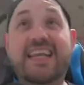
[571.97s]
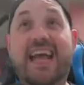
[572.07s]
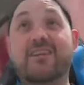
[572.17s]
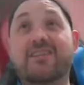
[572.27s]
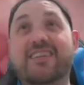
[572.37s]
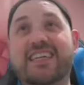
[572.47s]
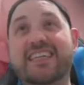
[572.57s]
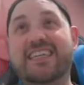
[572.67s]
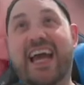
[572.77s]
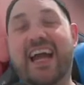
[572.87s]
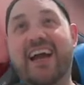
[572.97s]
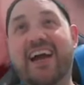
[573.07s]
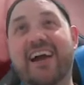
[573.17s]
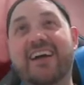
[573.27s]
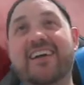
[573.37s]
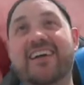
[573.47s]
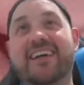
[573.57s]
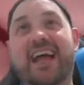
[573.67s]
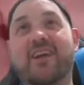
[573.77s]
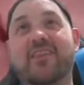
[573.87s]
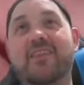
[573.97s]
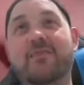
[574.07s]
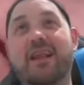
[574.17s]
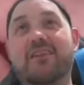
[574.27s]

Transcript: Dowsing Dagger. Now this one